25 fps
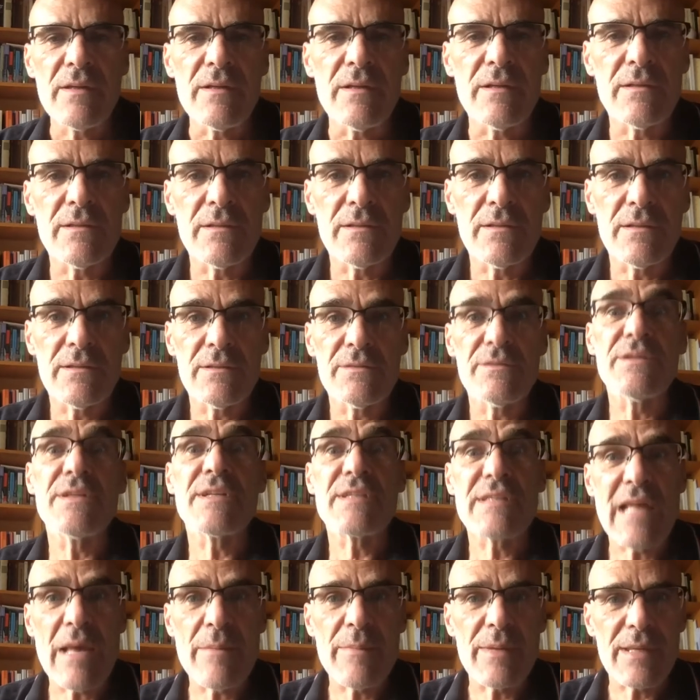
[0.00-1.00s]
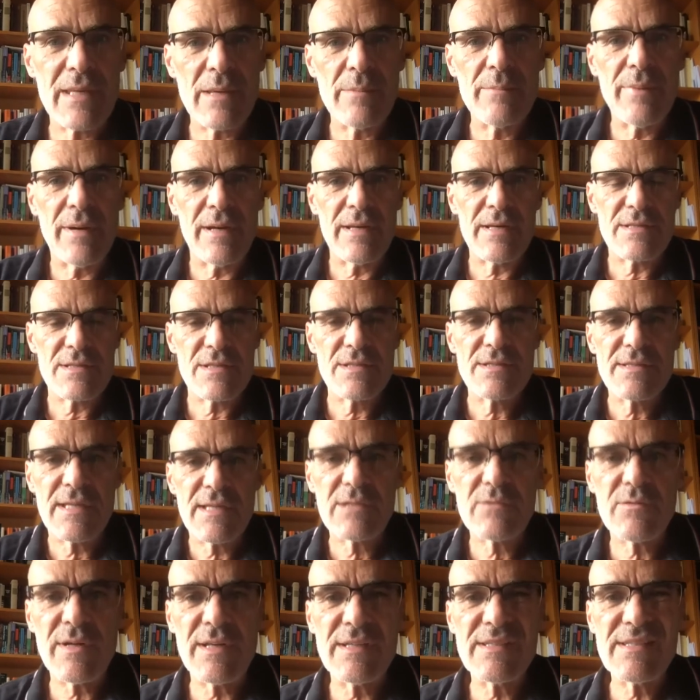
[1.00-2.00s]
uh, the Islamic empires,
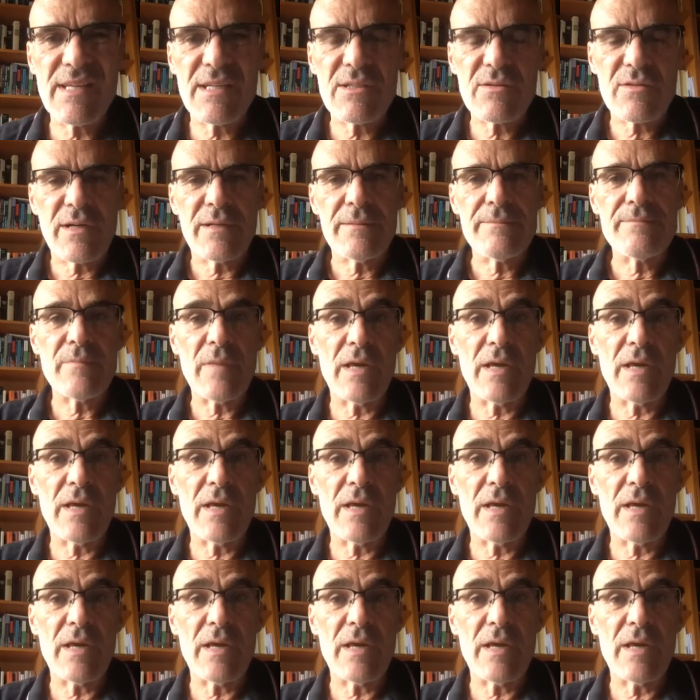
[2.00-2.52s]
etc., etc.